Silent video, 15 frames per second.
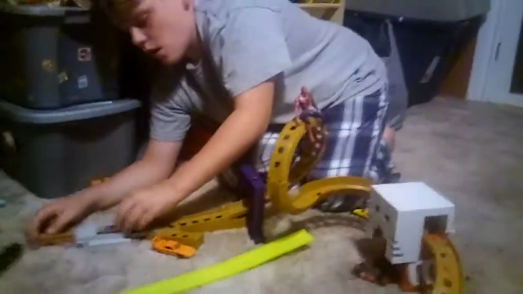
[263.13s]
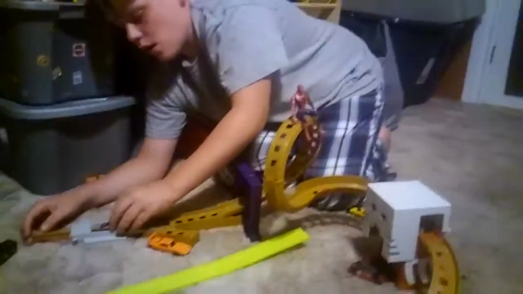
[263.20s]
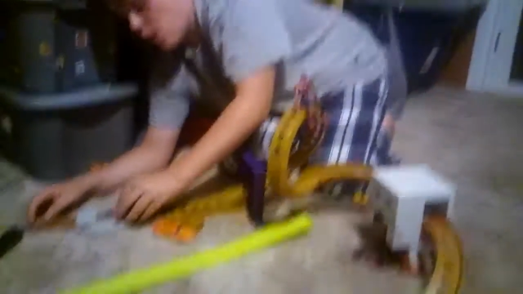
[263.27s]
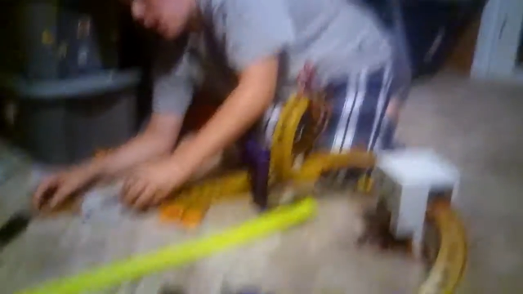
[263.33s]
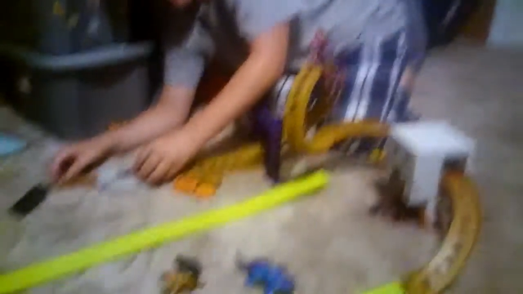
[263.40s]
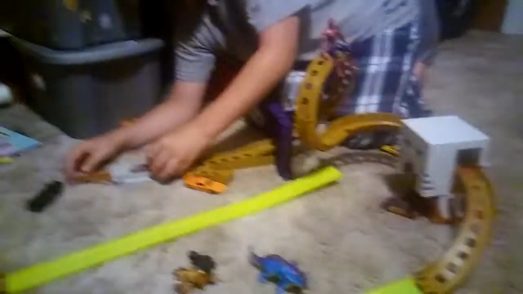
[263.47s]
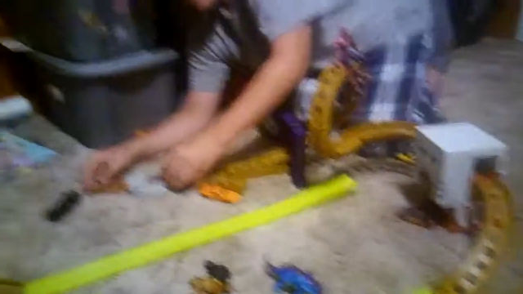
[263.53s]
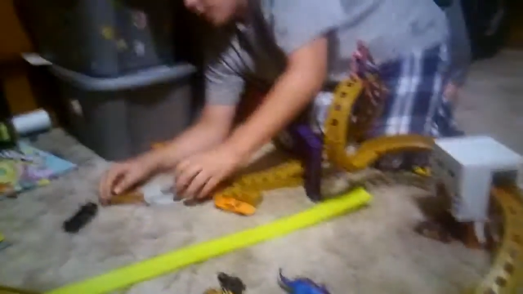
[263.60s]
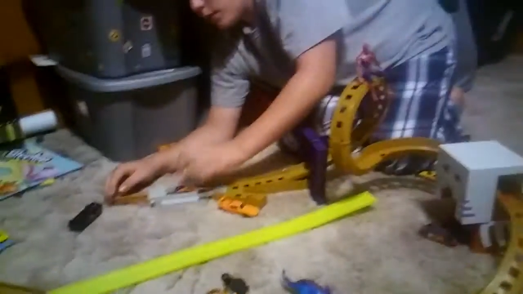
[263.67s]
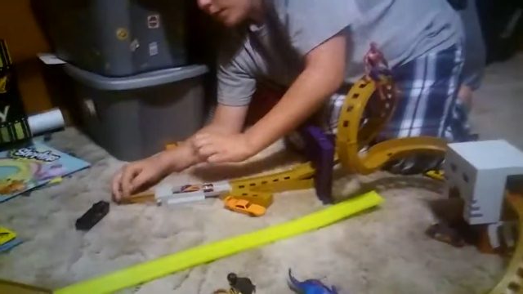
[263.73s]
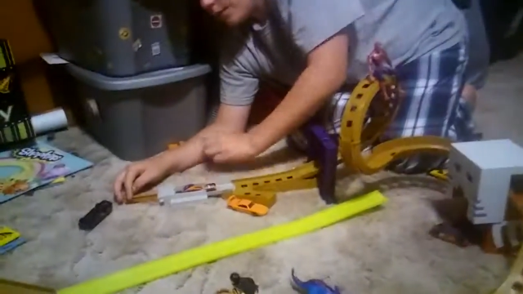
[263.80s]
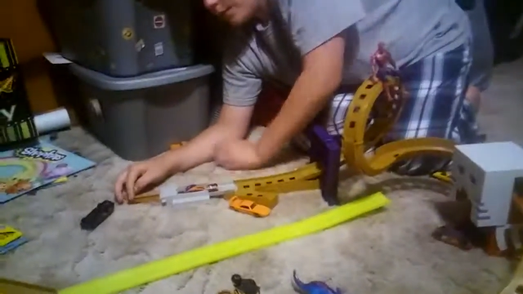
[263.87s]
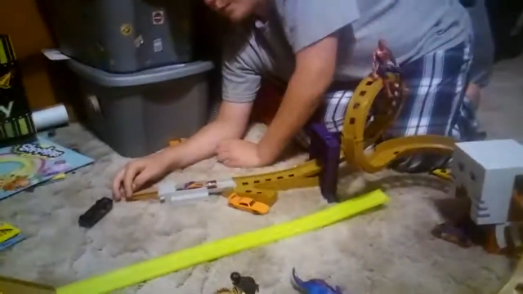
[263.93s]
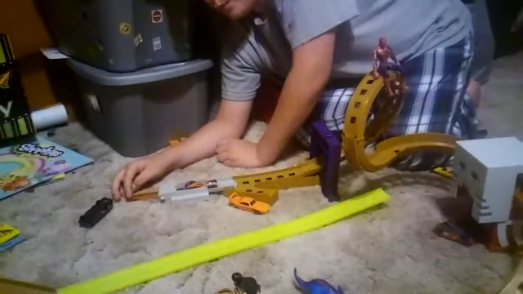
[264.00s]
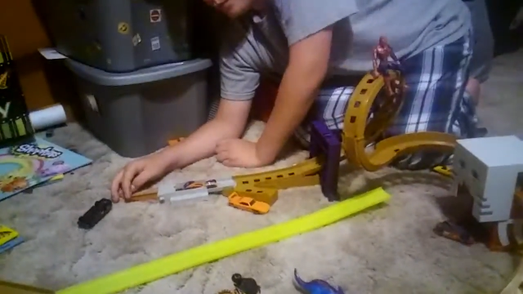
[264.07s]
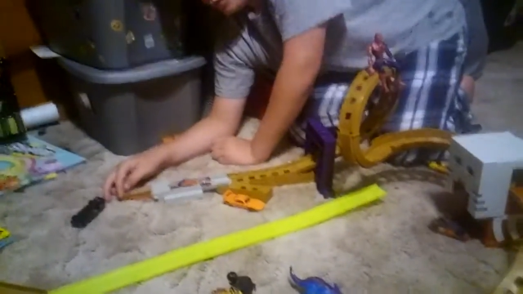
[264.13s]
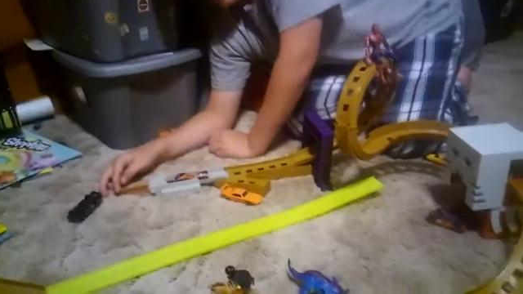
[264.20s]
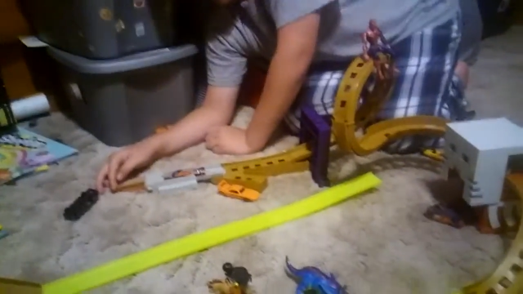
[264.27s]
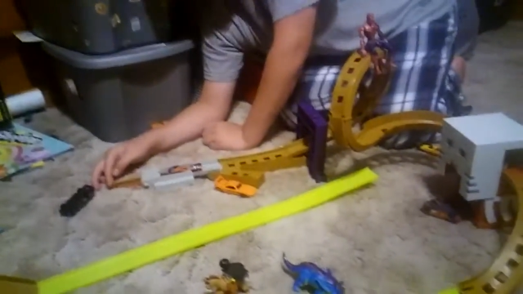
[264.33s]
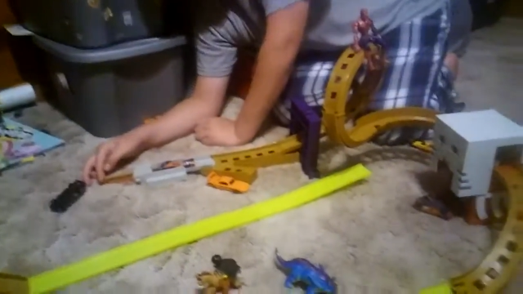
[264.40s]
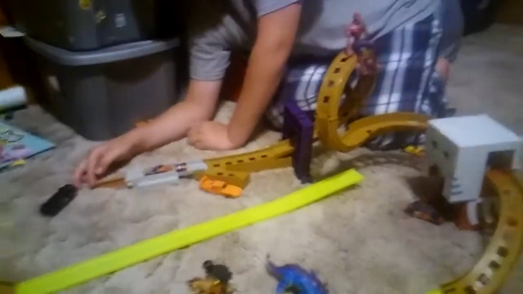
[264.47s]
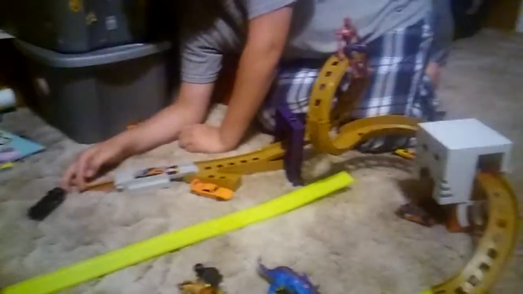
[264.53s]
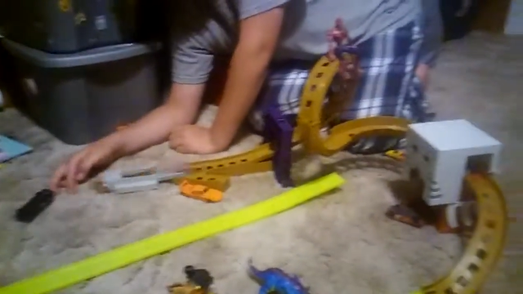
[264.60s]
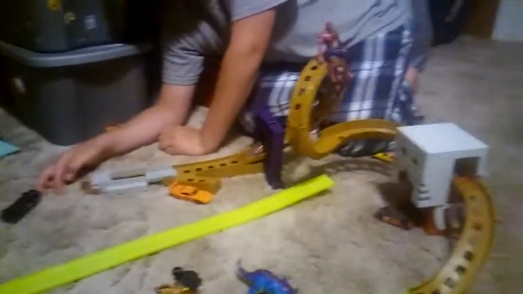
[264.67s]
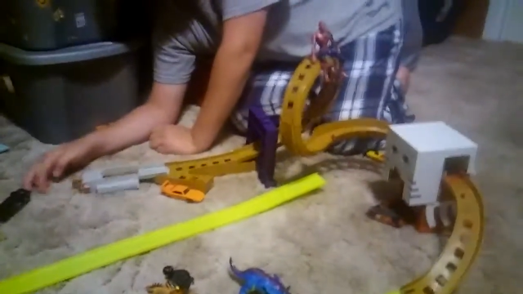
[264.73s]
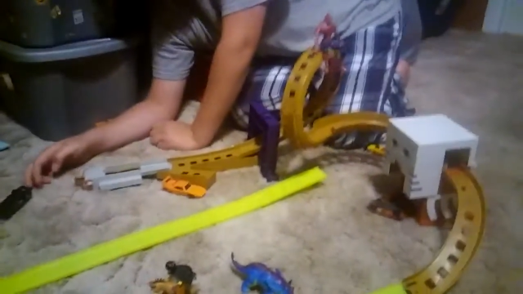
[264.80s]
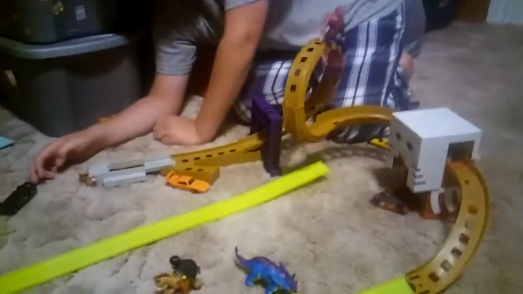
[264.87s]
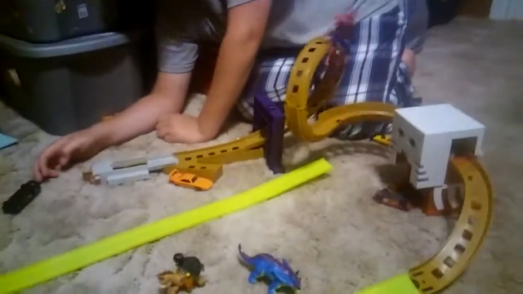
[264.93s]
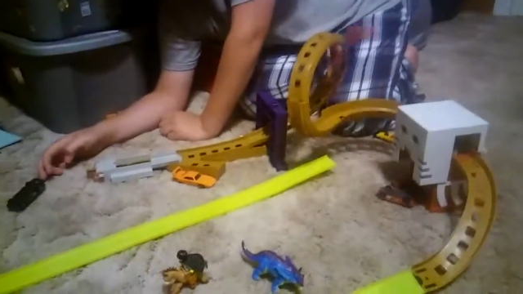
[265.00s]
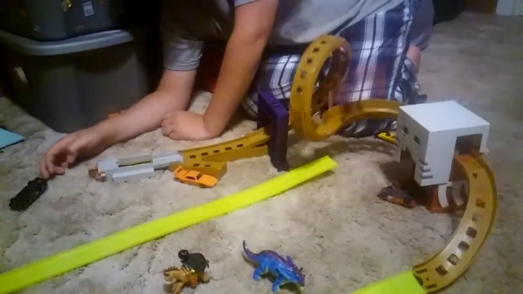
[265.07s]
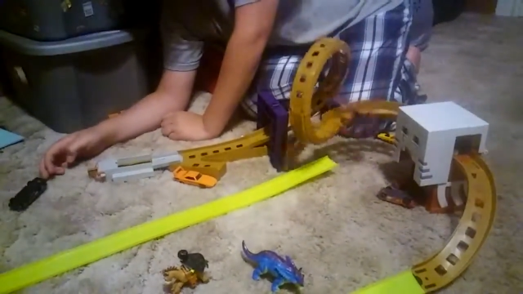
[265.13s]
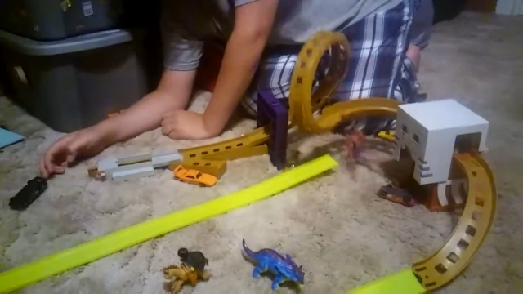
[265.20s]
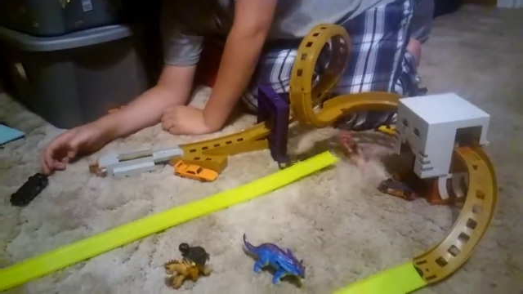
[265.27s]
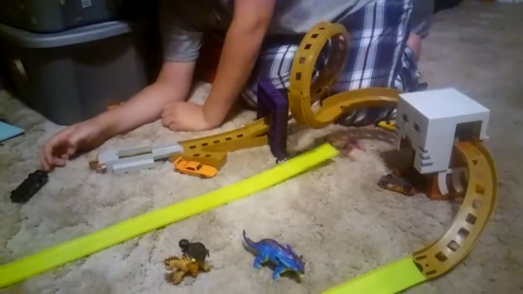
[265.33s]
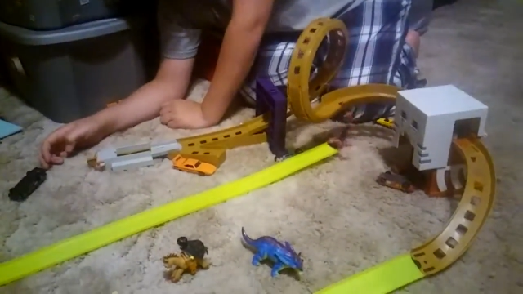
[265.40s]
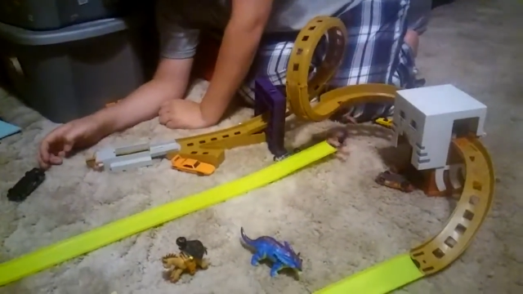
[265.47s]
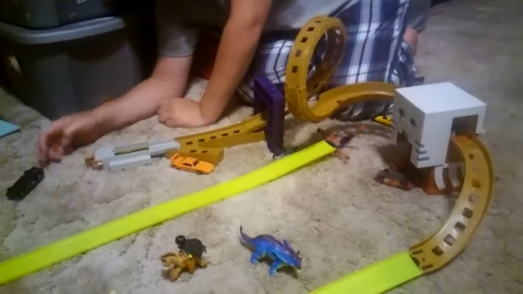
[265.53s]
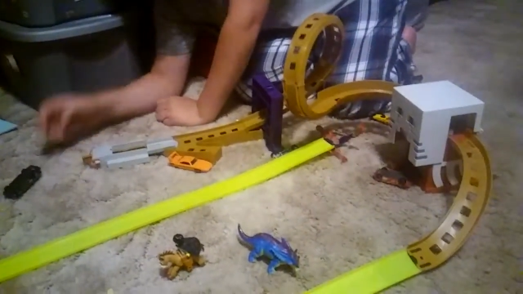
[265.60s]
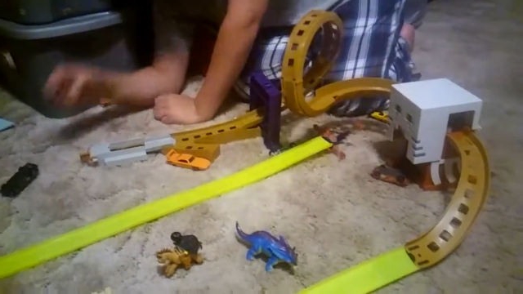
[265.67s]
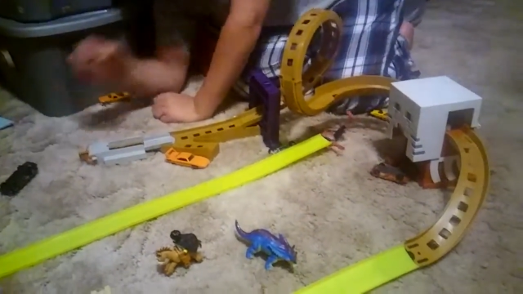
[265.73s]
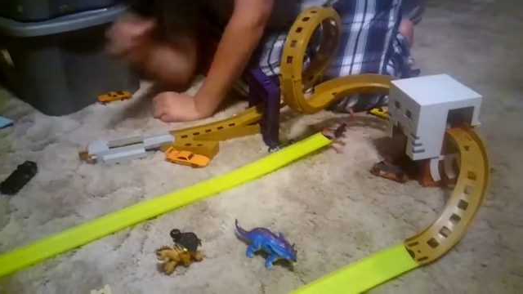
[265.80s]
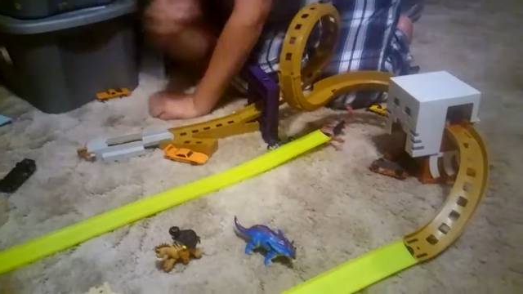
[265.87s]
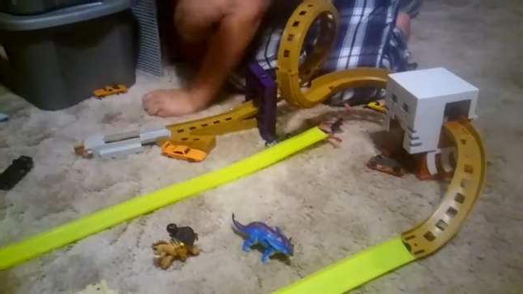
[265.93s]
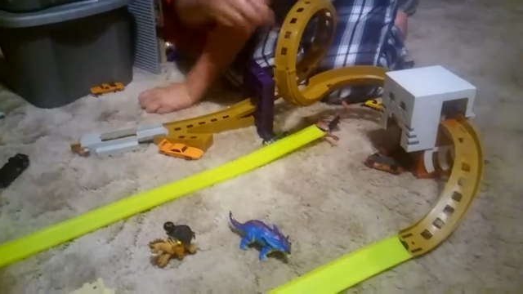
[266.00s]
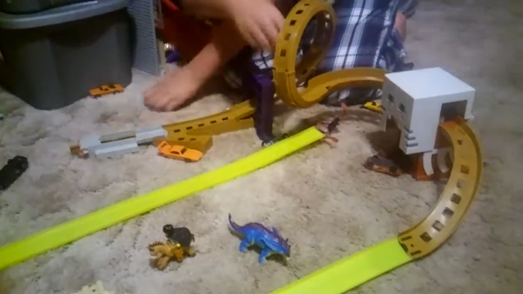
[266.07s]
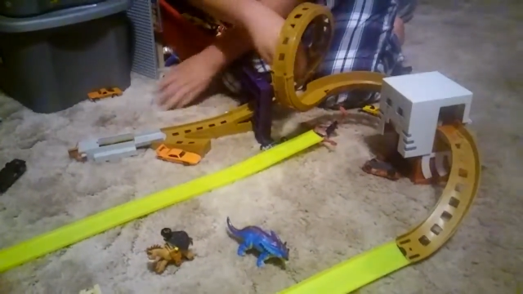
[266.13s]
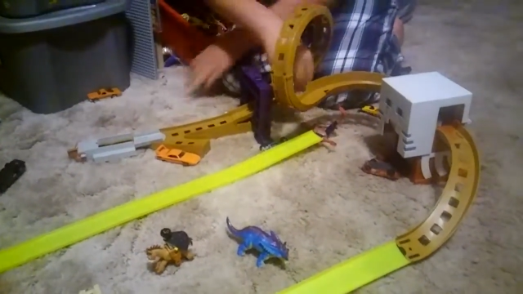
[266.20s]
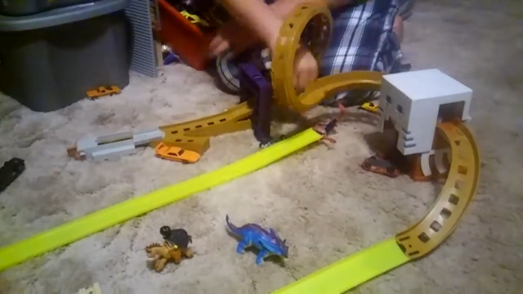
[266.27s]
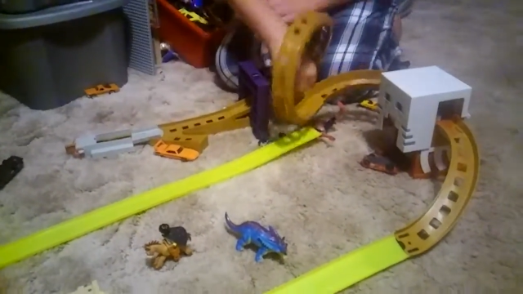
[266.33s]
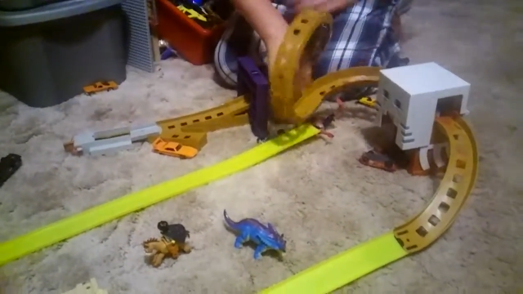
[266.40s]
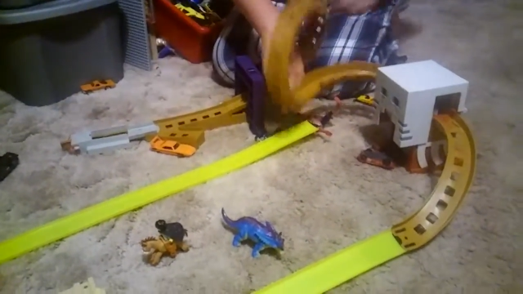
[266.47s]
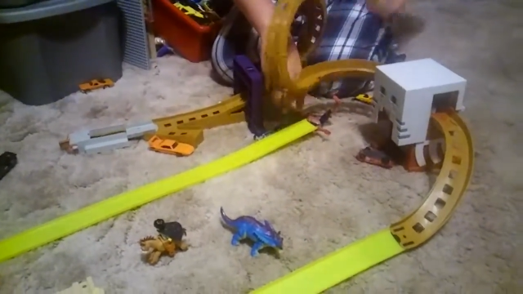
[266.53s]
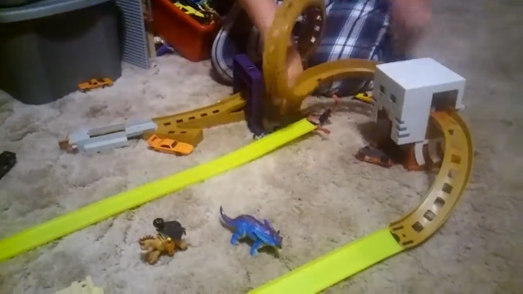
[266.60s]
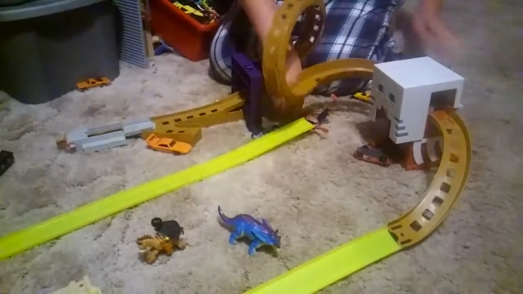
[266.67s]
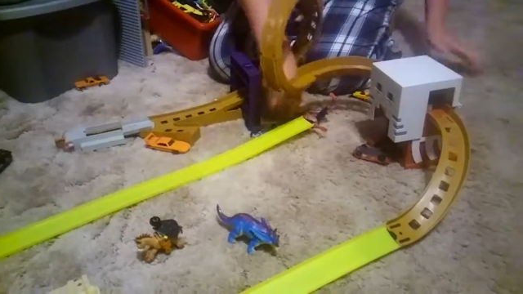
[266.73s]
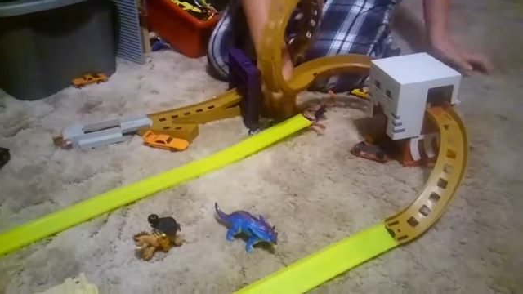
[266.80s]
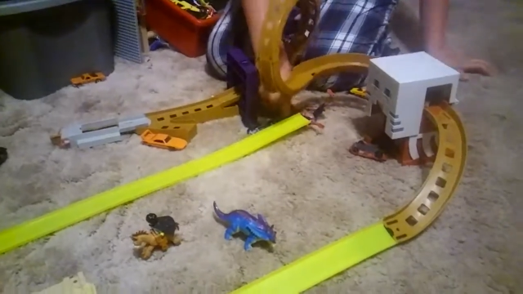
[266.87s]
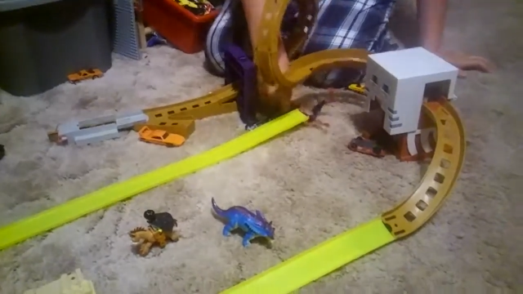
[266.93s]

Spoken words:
(no speaker visible)